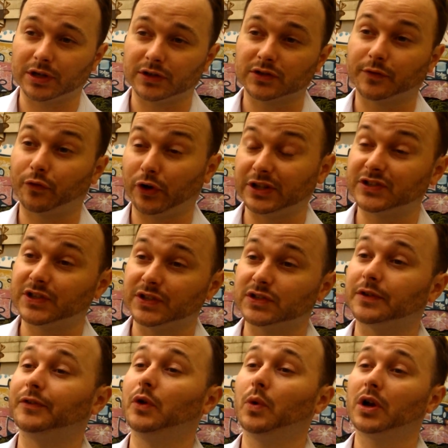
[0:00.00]
So for instance,
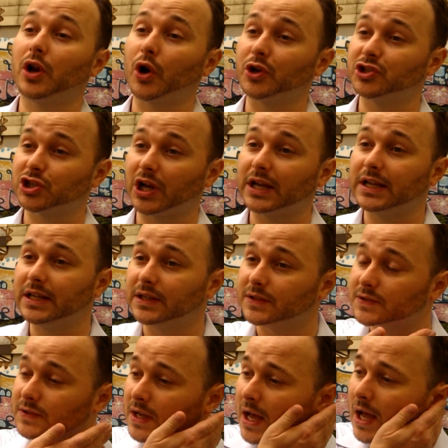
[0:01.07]
if you want to learn Chinese,